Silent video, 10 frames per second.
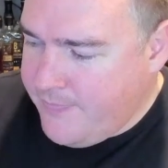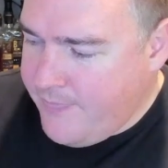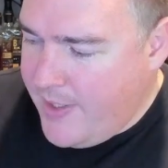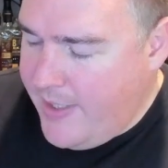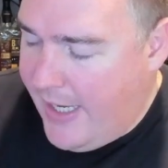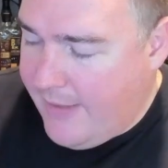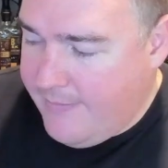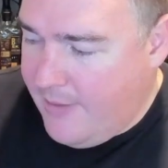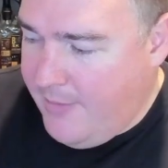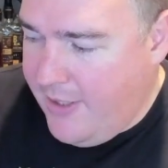Yeah,
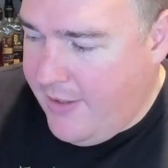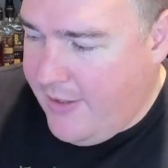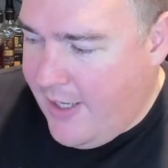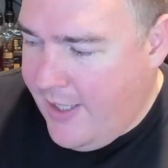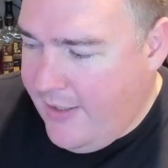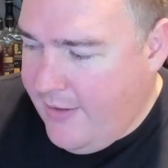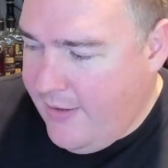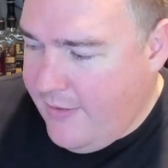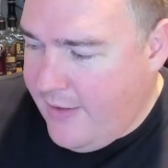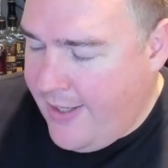I mean, I
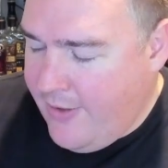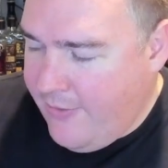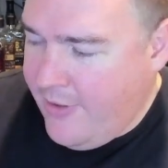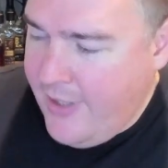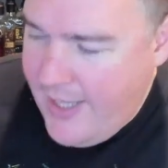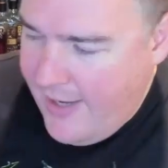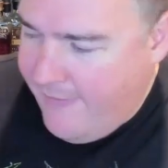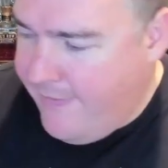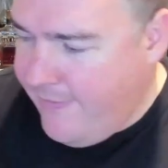don't really have